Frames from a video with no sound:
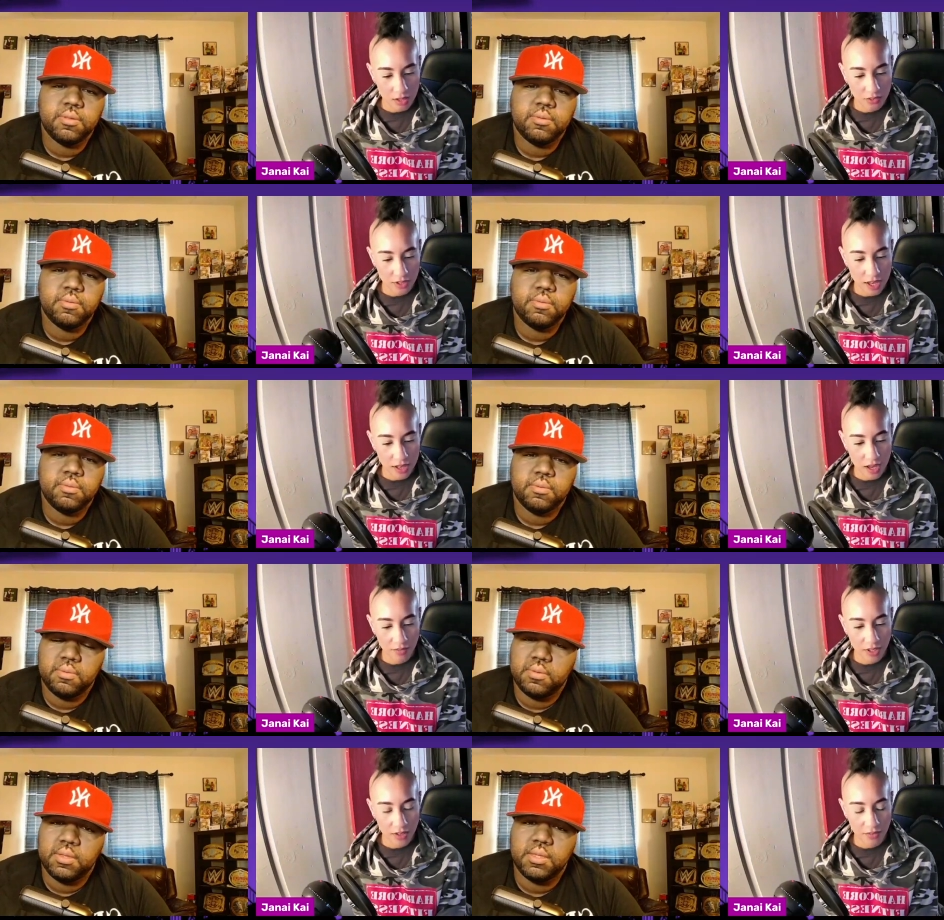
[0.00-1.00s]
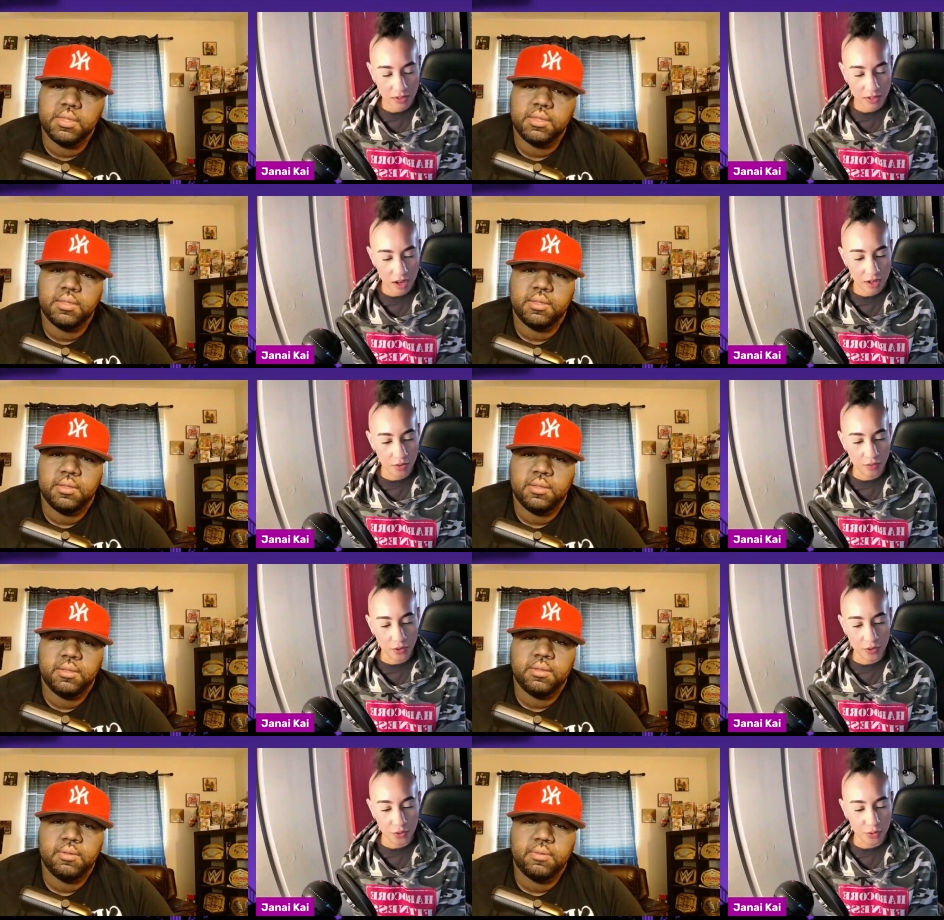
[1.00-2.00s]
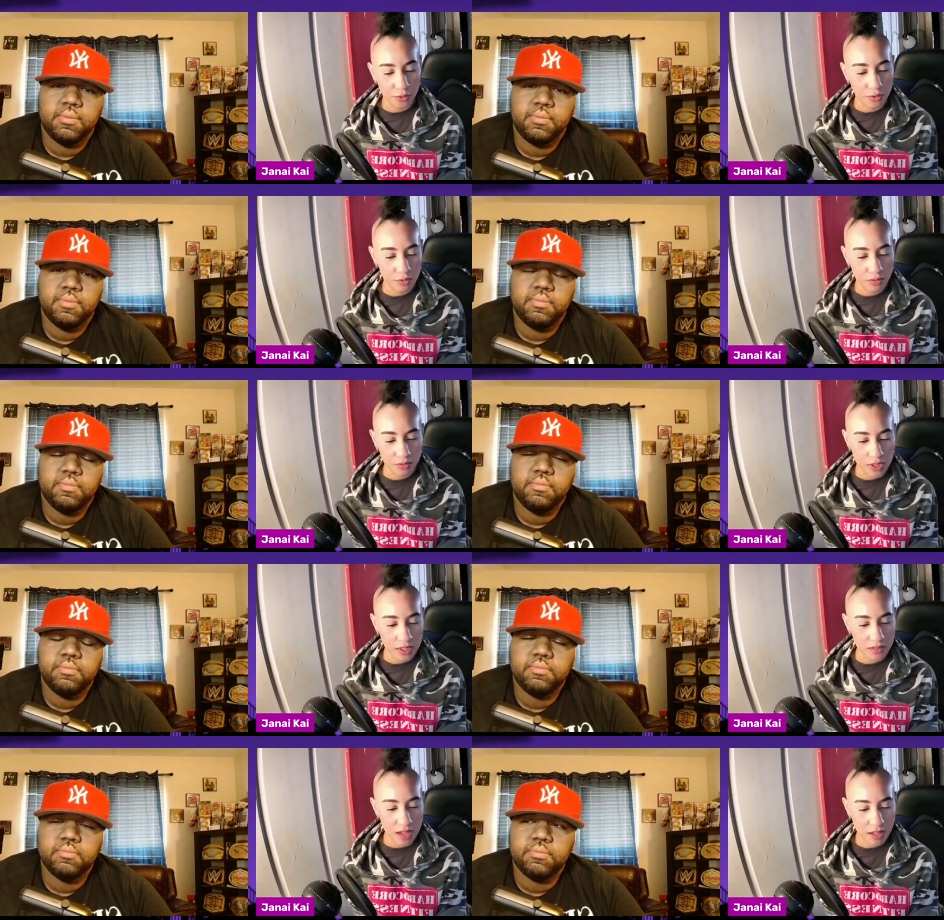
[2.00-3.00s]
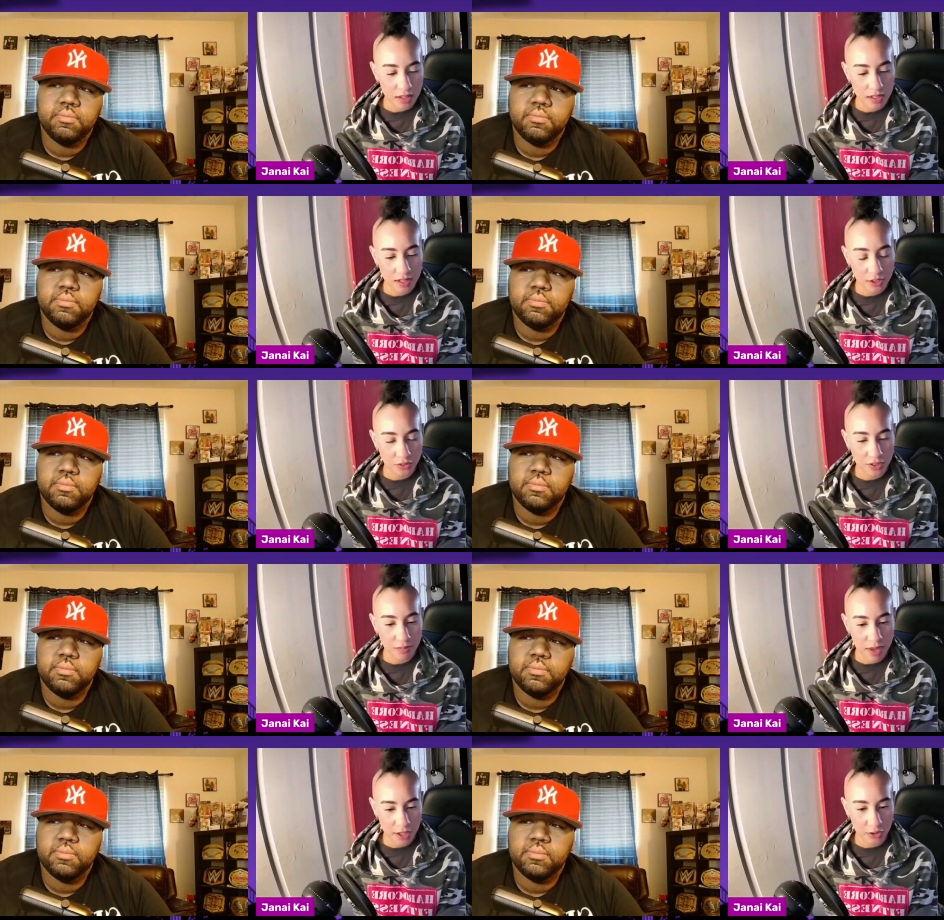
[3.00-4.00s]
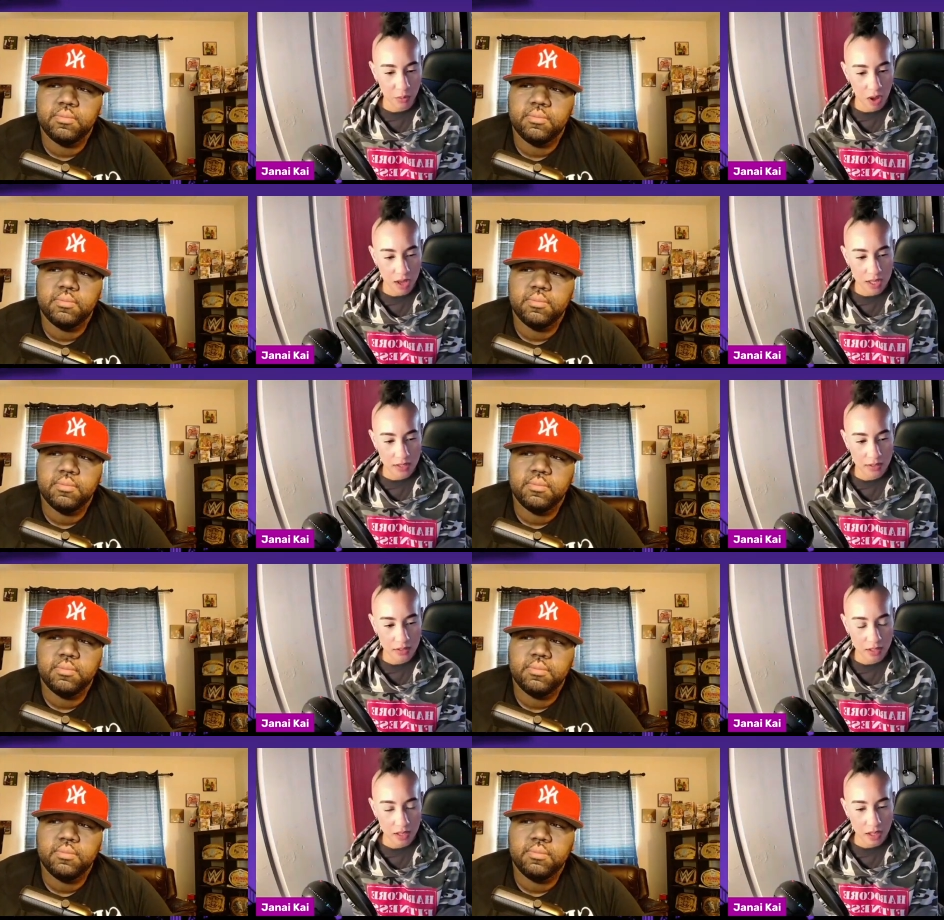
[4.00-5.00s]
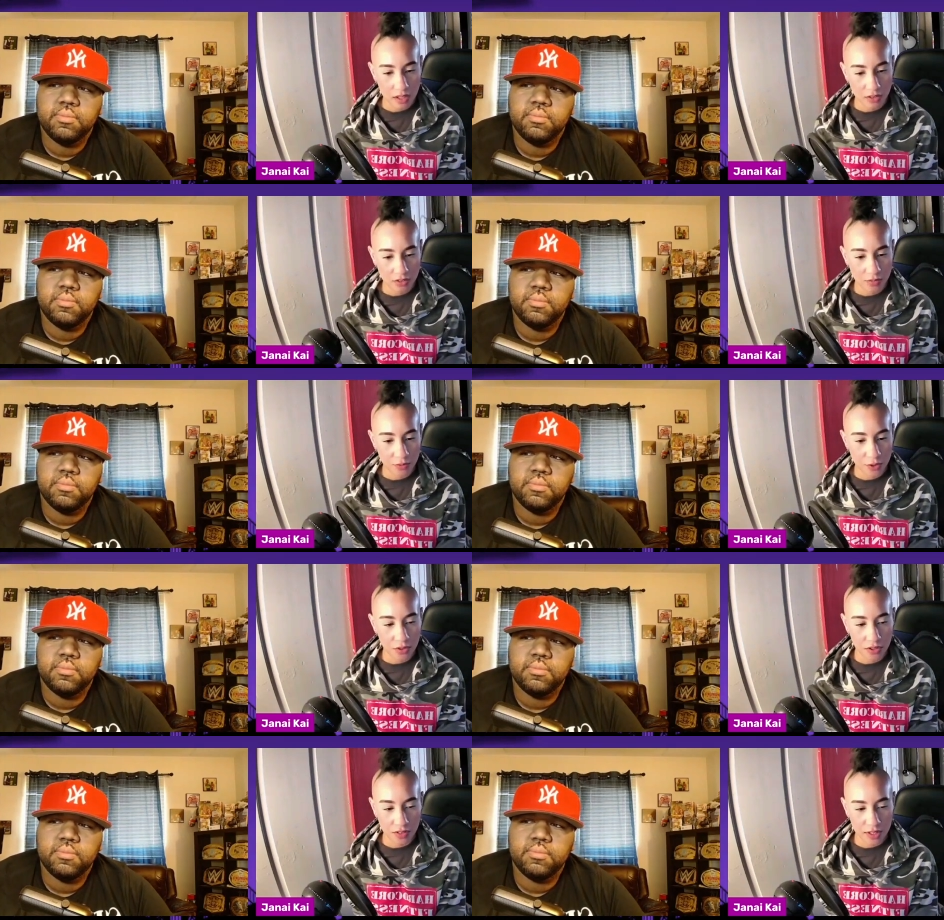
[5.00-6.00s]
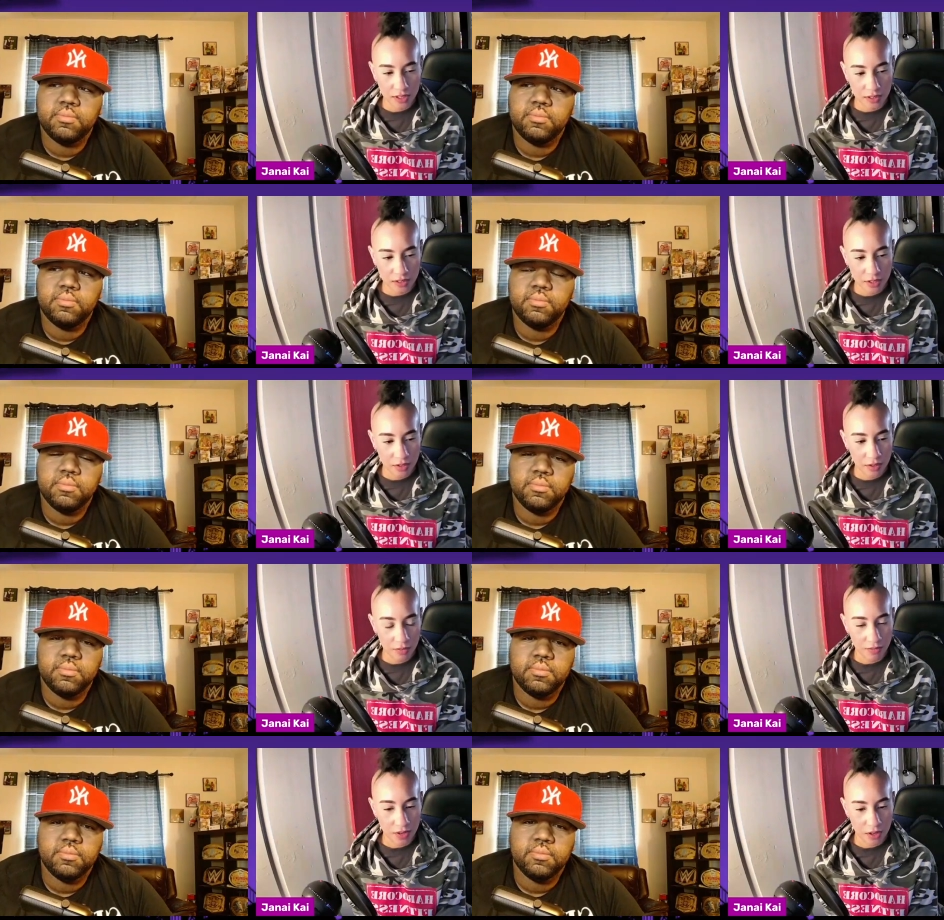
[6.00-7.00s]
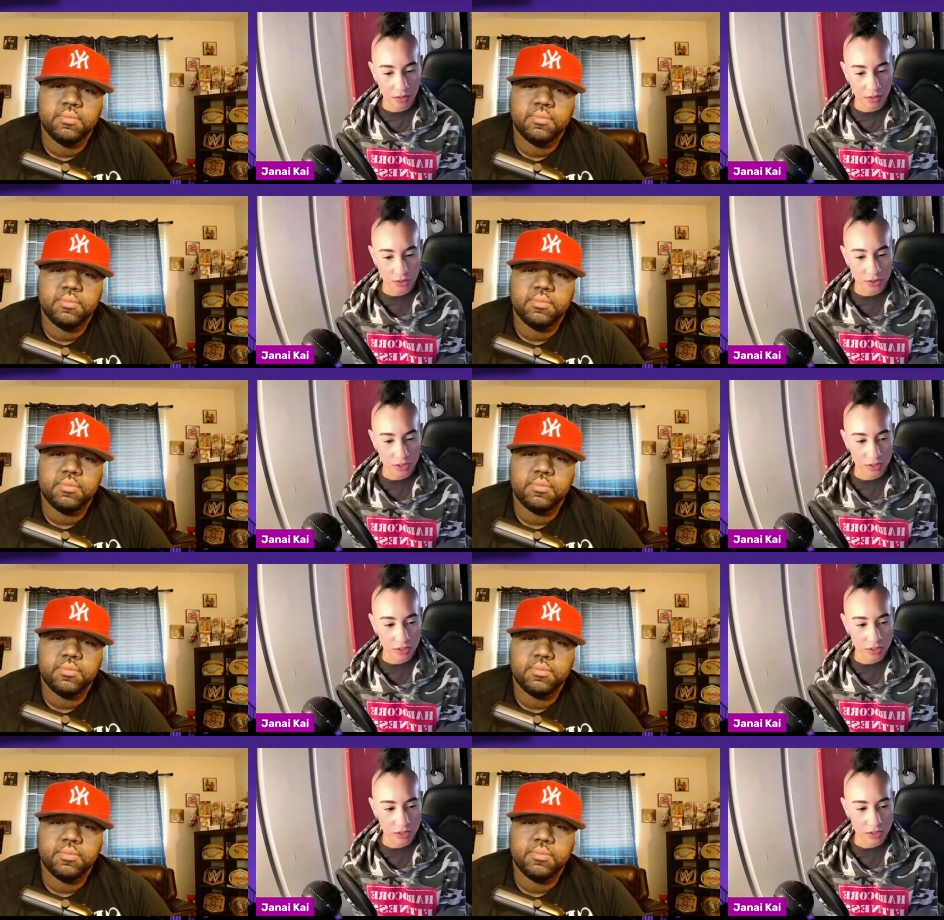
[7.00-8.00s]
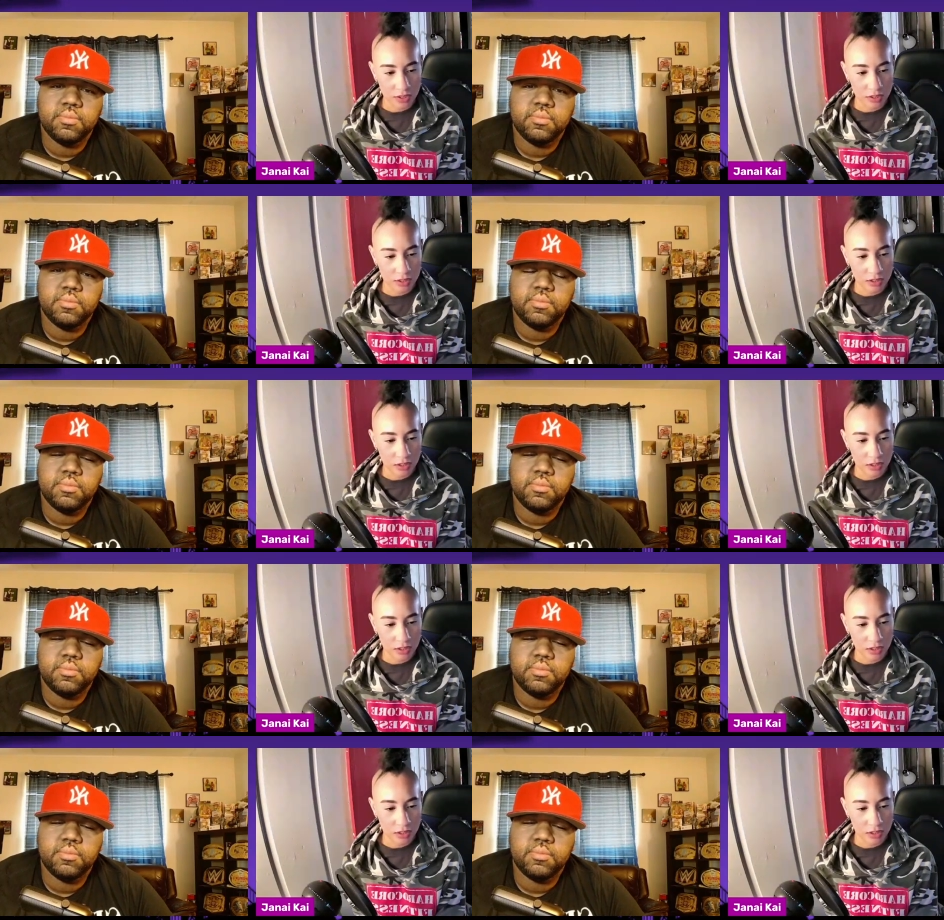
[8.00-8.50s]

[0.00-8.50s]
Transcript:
Speaker 1: See, I haven't even thought of who exactly, like dream match wise. Like, mm-hmm. there's a few girls I can think of. Sarah Lucha here,